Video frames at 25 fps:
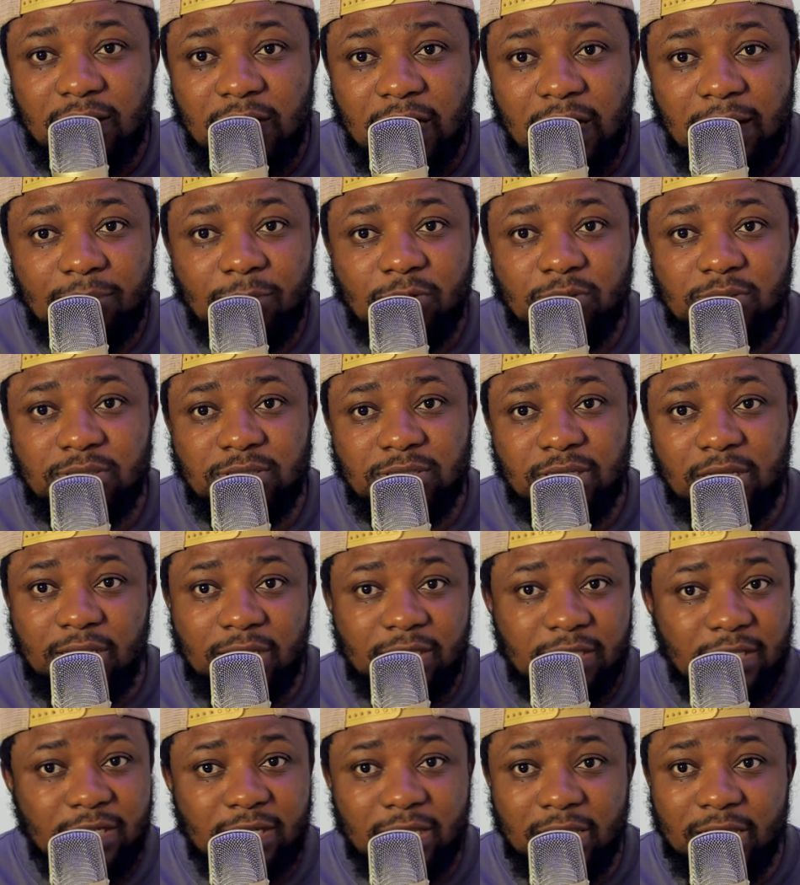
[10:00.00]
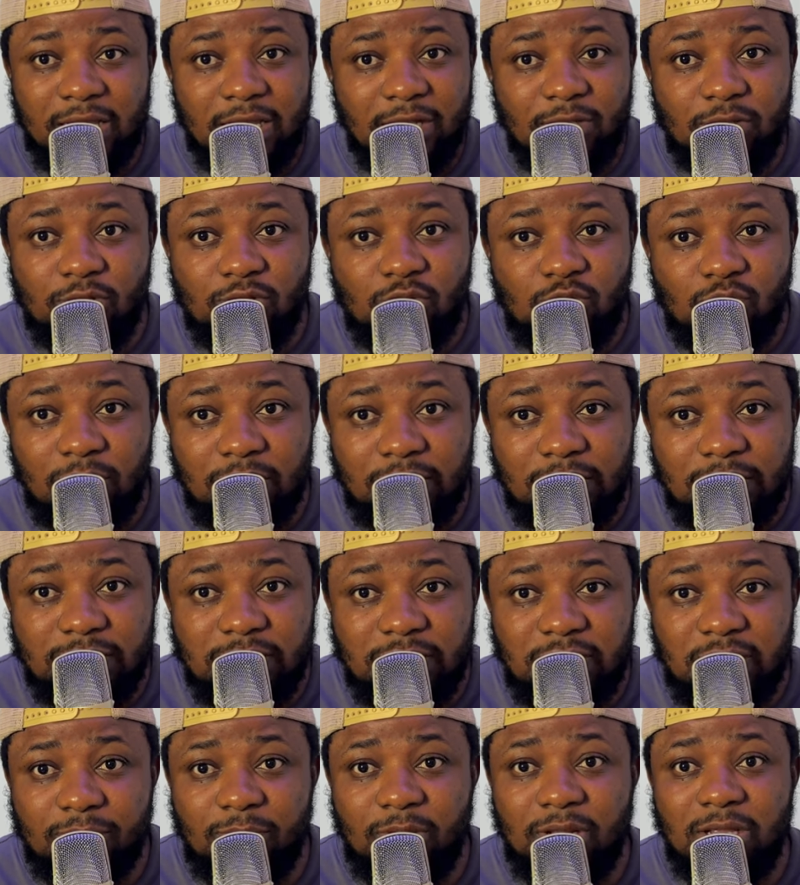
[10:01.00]
I'm not saying it cannot do
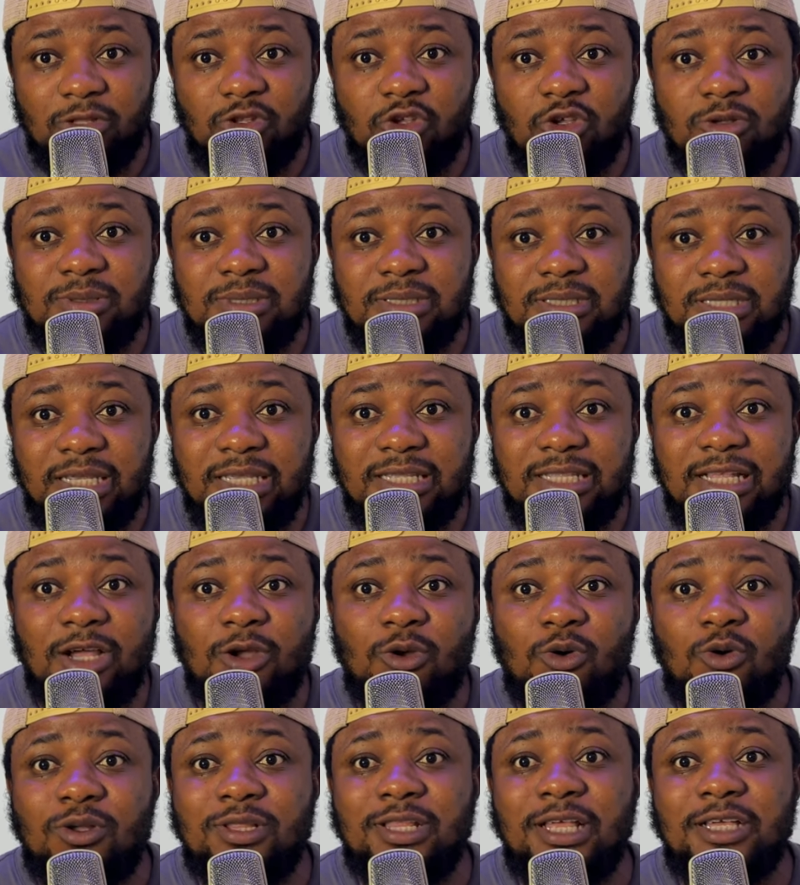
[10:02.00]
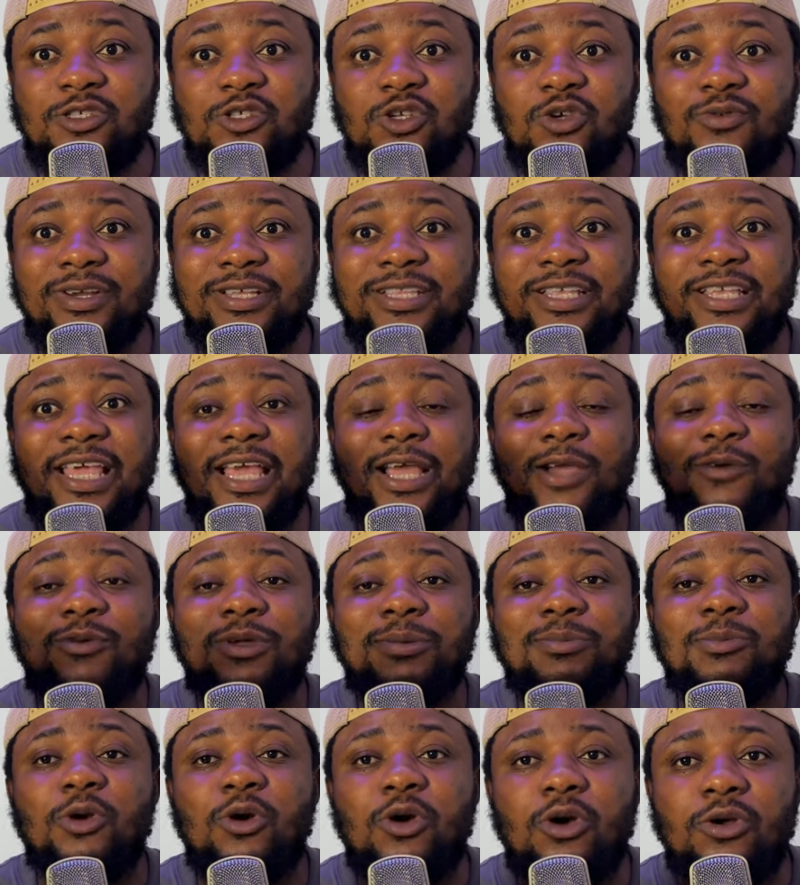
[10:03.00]
anything, but I'm just saying that God has already
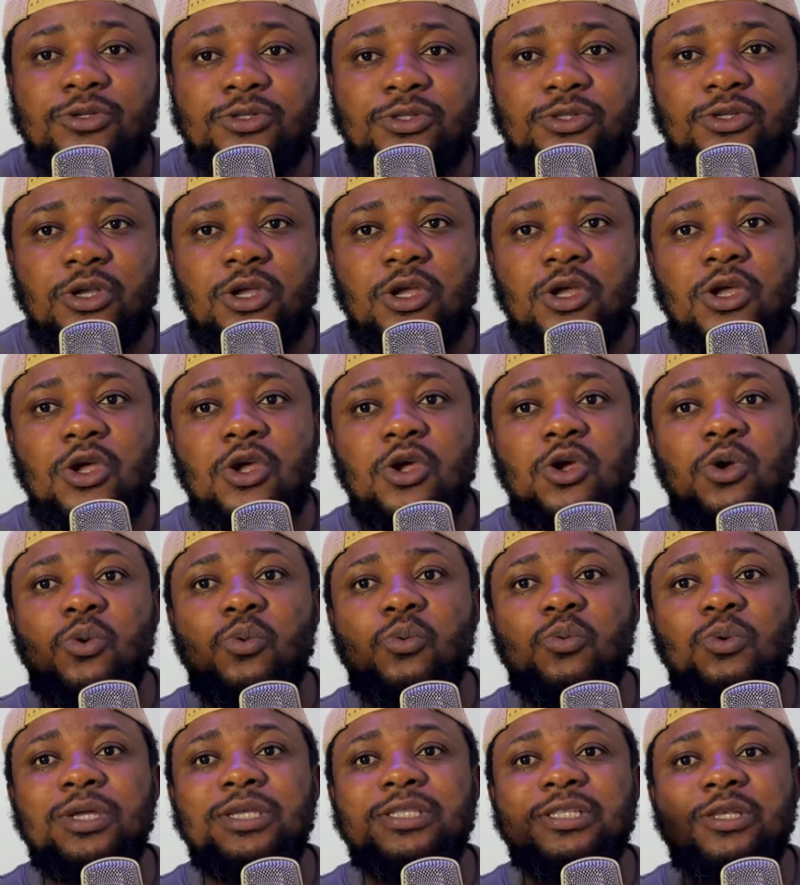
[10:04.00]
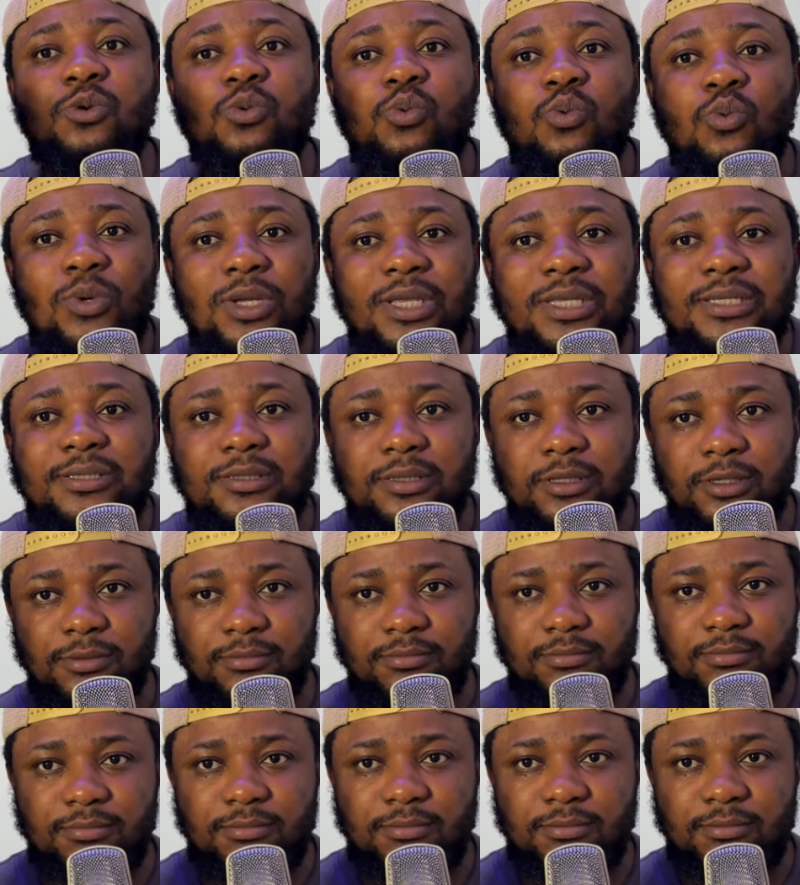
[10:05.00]
equipped us with the wisdom